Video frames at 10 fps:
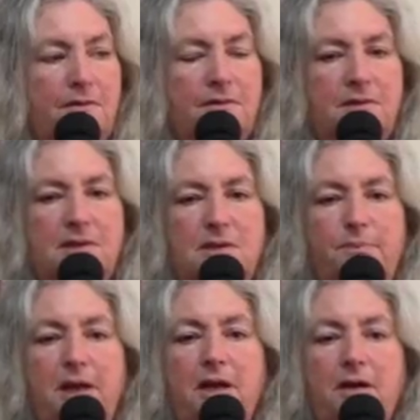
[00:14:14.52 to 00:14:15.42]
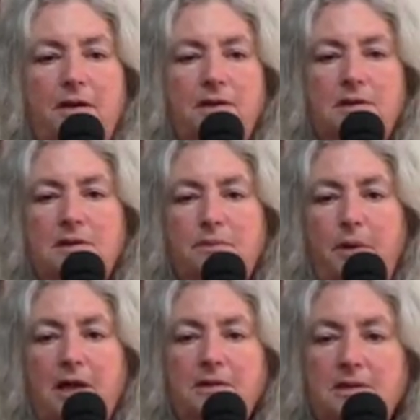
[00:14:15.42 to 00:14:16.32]
despair and
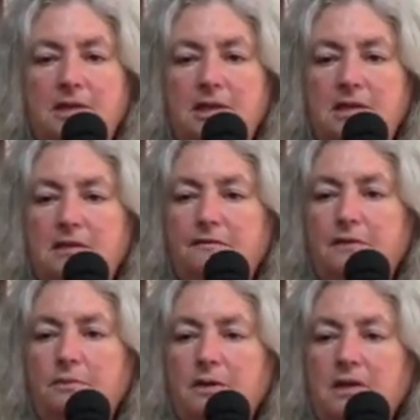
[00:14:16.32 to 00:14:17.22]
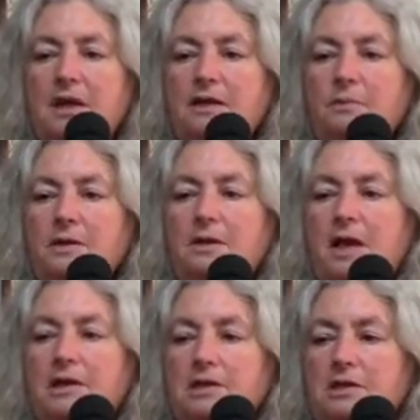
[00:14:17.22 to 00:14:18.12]
despondency as if there were nothing we could
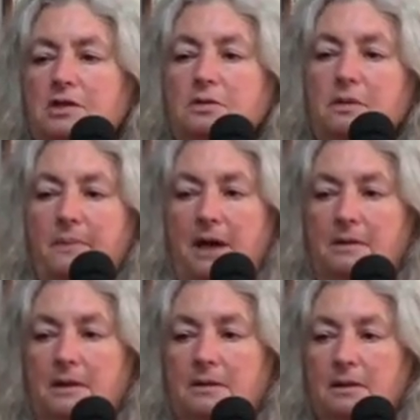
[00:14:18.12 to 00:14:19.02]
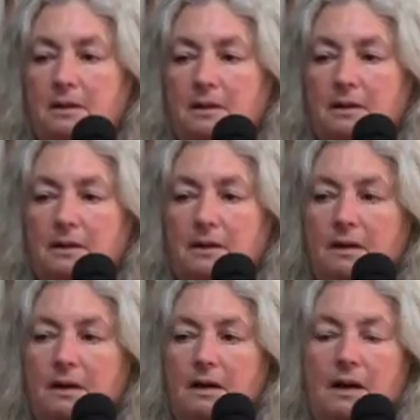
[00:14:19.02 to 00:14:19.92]
actually do about
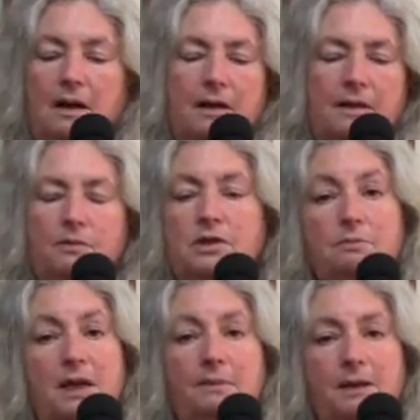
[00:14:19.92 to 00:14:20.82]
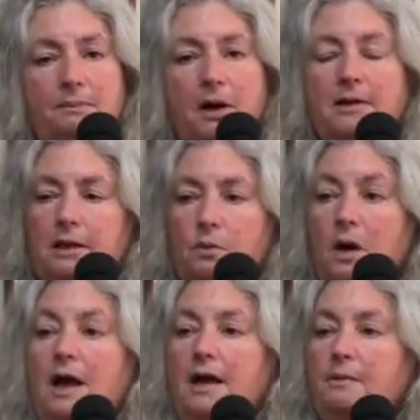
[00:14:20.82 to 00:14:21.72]
it, which may be partly
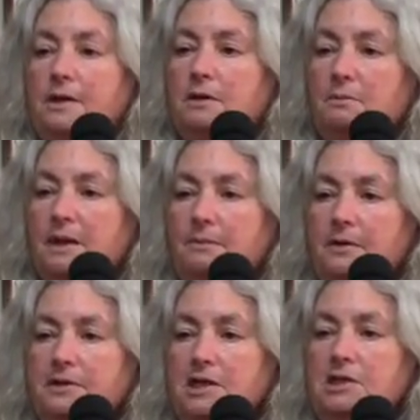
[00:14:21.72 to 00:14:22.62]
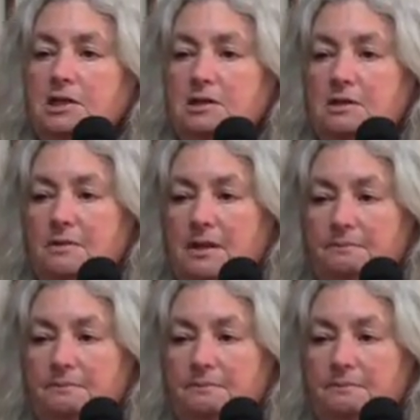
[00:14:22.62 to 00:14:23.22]
why we don't pay more attention to it.